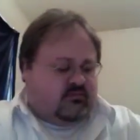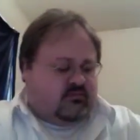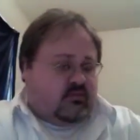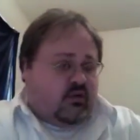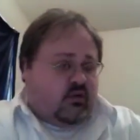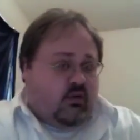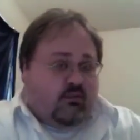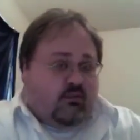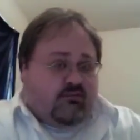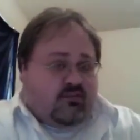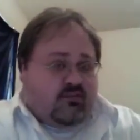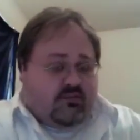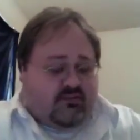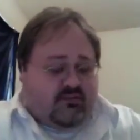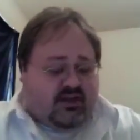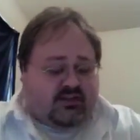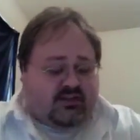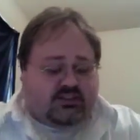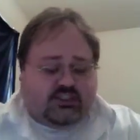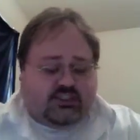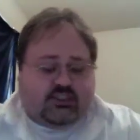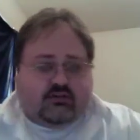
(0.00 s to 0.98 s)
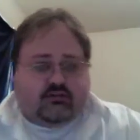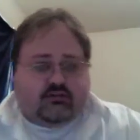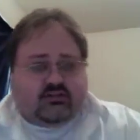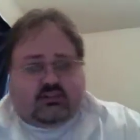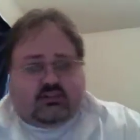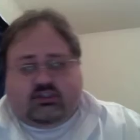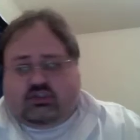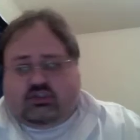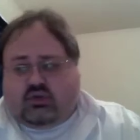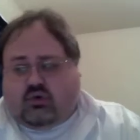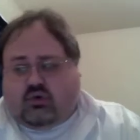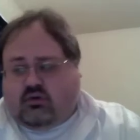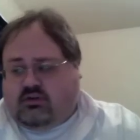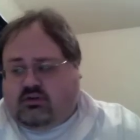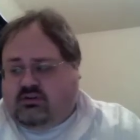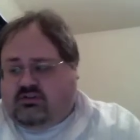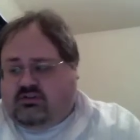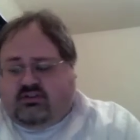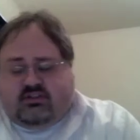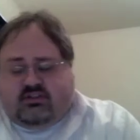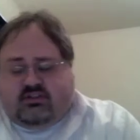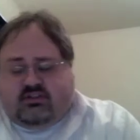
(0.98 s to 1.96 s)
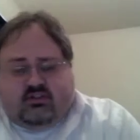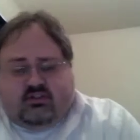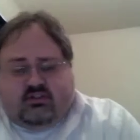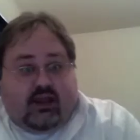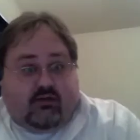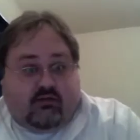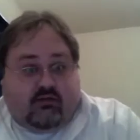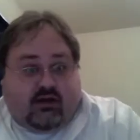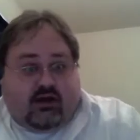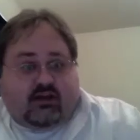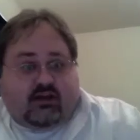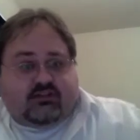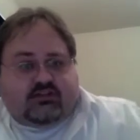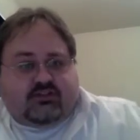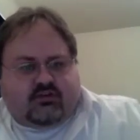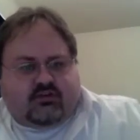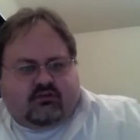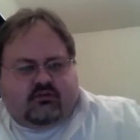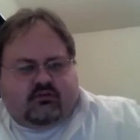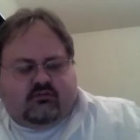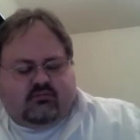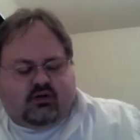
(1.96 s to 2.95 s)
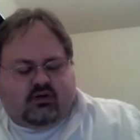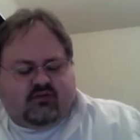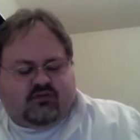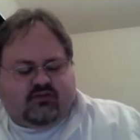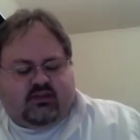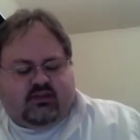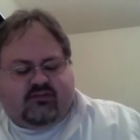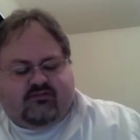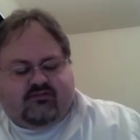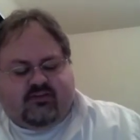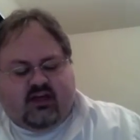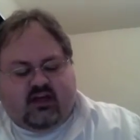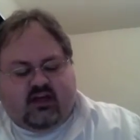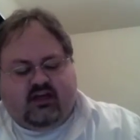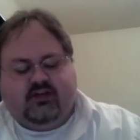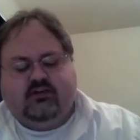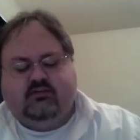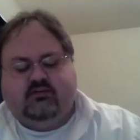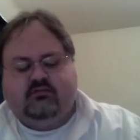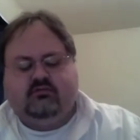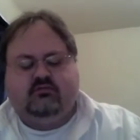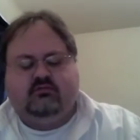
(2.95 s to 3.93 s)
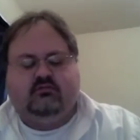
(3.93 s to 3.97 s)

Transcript: Hopefully my Jeters and Jordans and A-Rods are perfectly fine.